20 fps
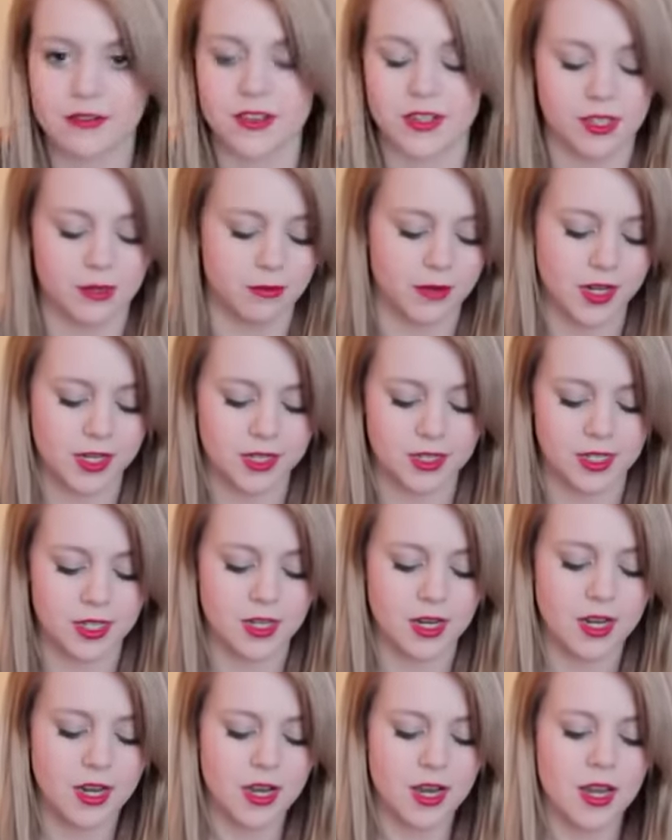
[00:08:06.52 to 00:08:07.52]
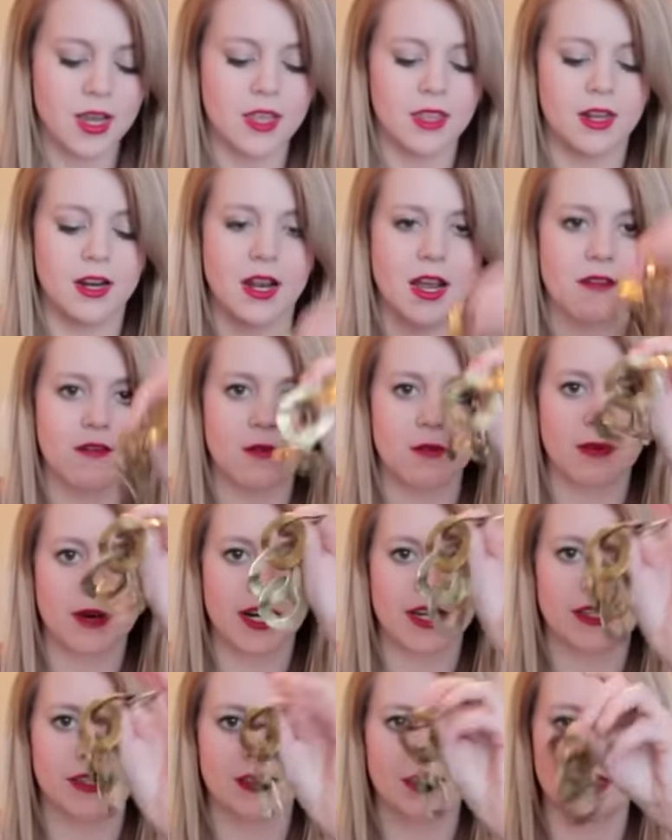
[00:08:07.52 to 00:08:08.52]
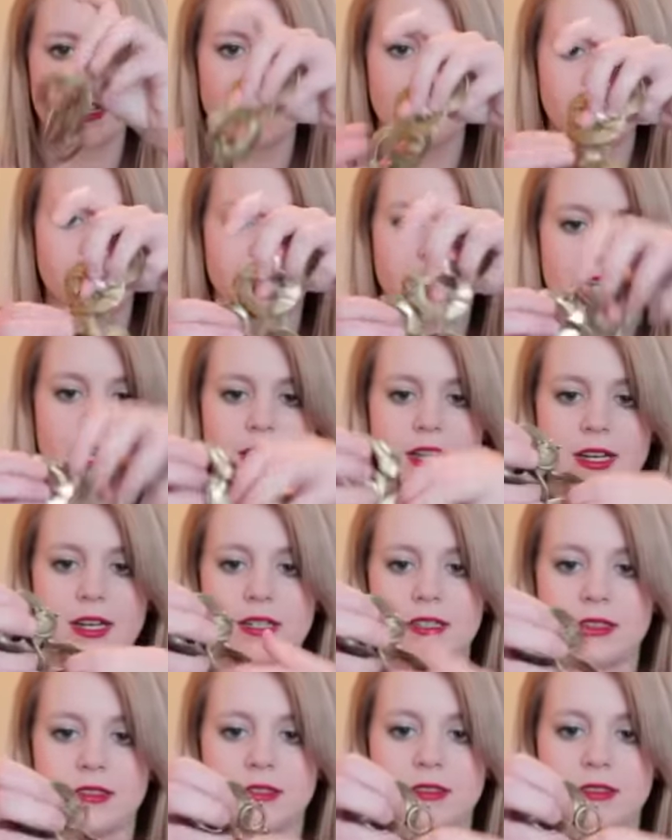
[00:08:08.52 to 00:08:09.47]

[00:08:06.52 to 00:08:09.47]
for some reason. And I have a bracelet that